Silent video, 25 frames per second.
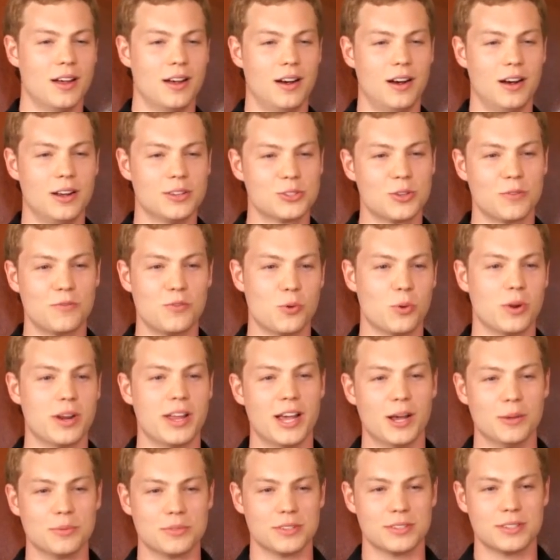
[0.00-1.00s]
Also, if you want to
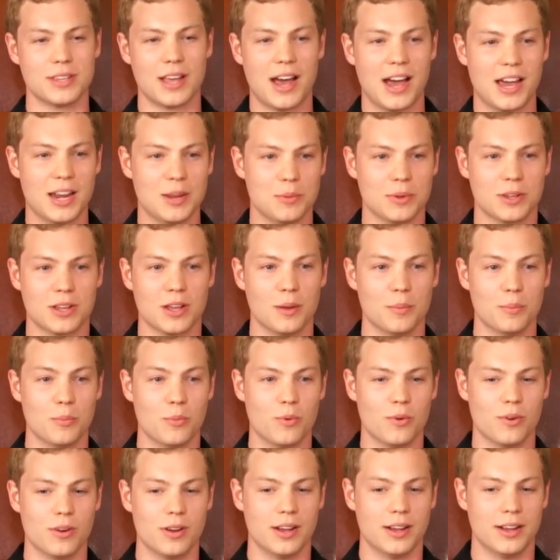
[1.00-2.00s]
help society
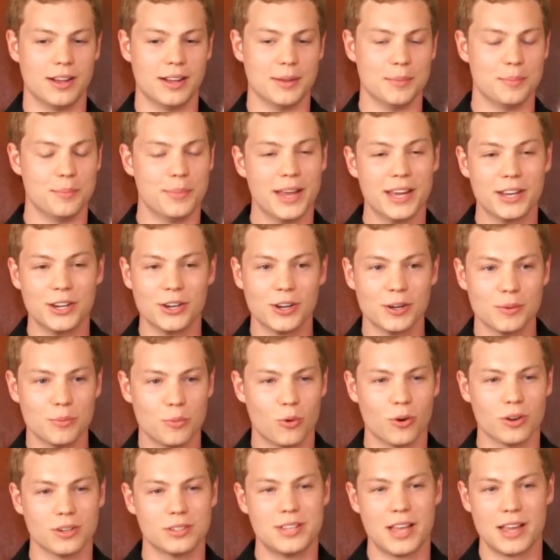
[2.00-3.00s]
become uh, better,
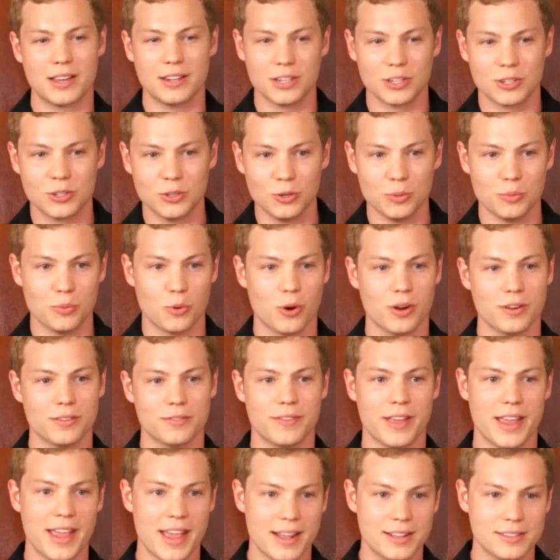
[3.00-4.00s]
more technical, more
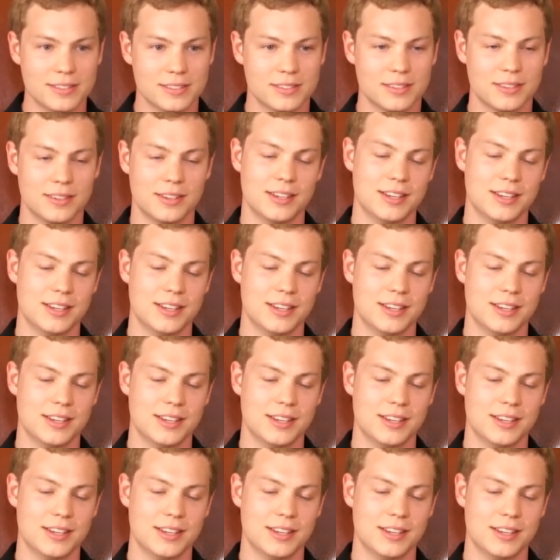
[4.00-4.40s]
advanced,